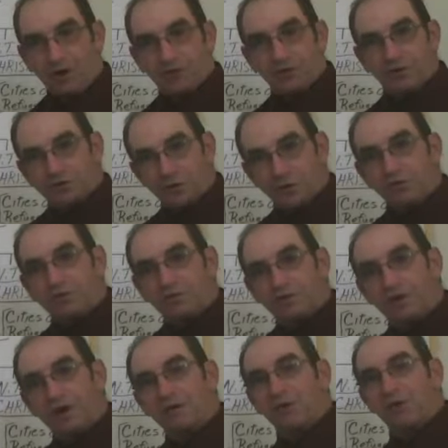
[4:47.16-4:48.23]
the Jordan
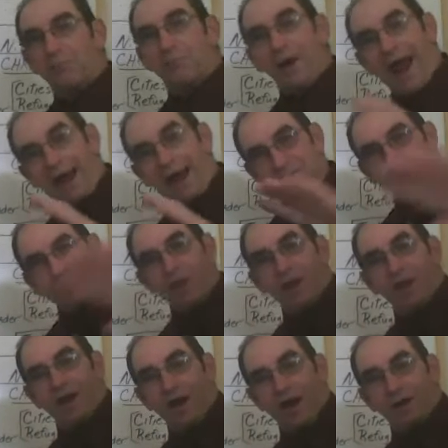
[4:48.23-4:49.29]
River backs
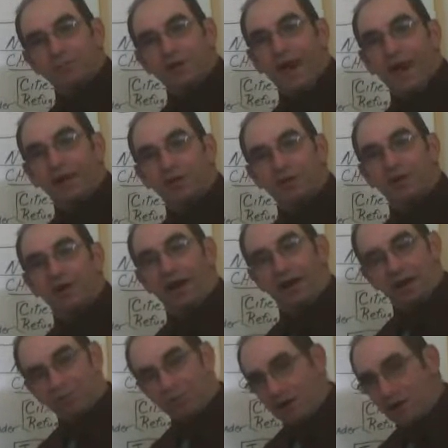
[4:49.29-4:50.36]
way up down here like
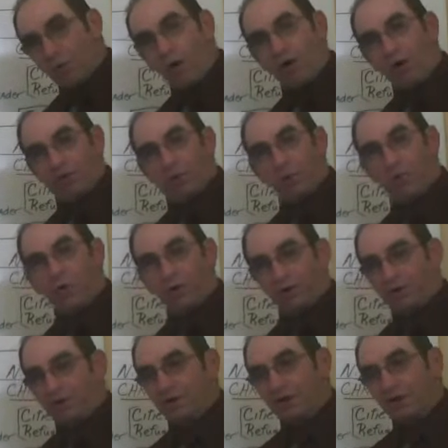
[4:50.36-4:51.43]
a big wall of
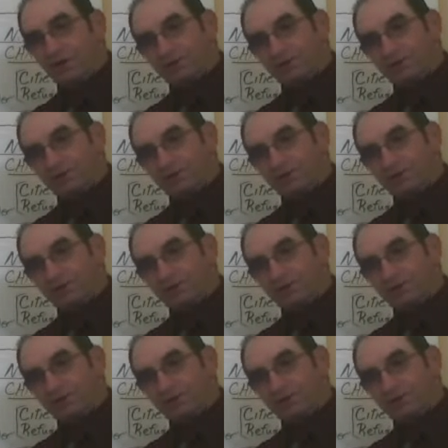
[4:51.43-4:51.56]
water,